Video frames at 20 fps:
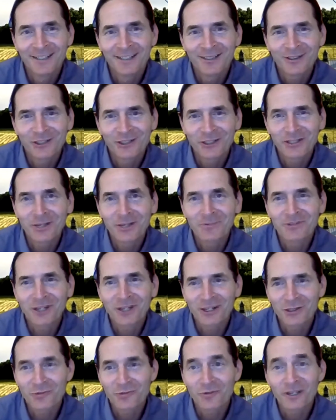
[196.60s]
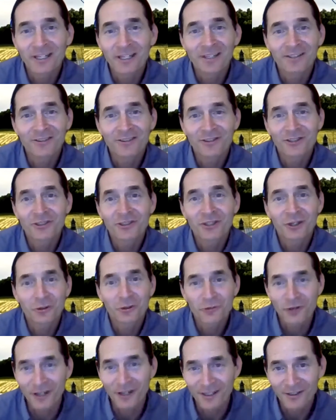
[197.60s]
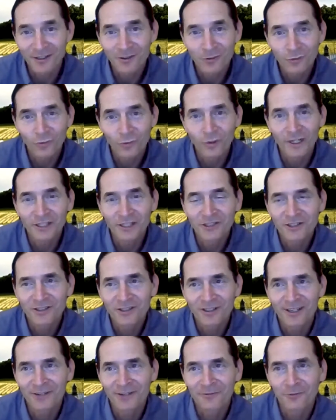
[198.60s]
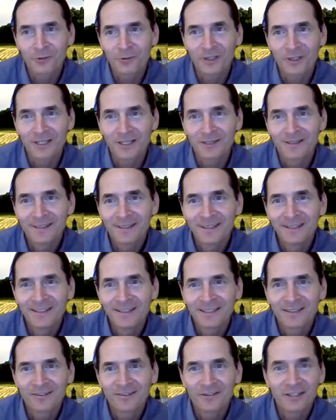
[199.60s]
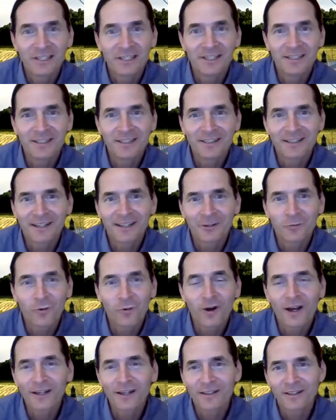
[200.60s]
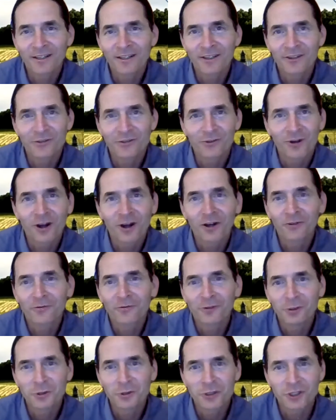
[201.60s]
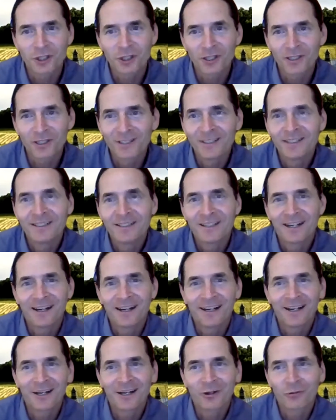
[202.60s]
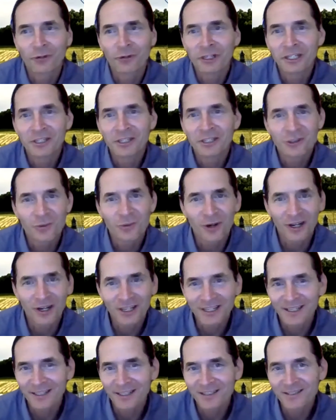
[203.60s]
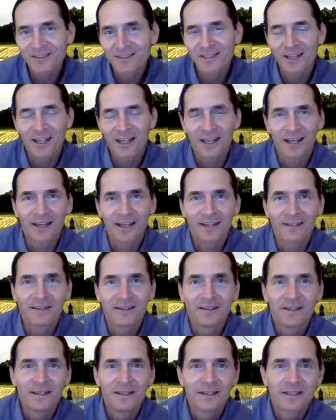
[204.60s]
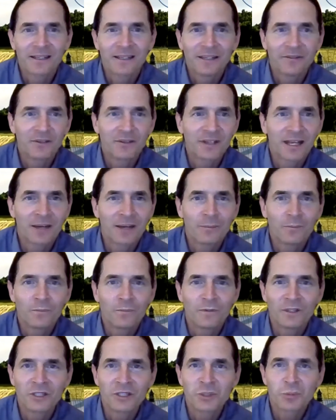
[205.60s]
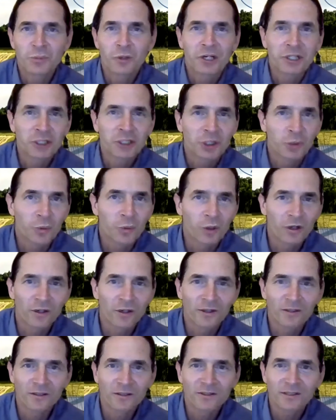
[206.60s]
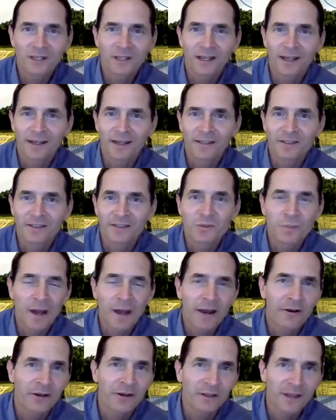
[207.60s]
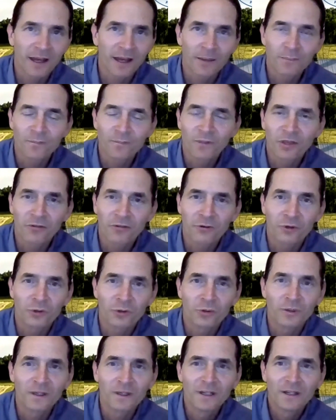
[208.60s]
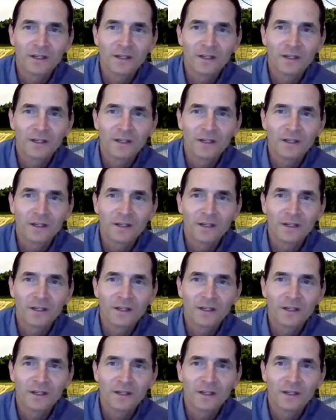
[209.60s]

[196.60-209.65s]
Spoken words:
she's upstairs reading to children, which, if we need and want a strong future, reading to our kids and giving them inspirational words and inspiring them through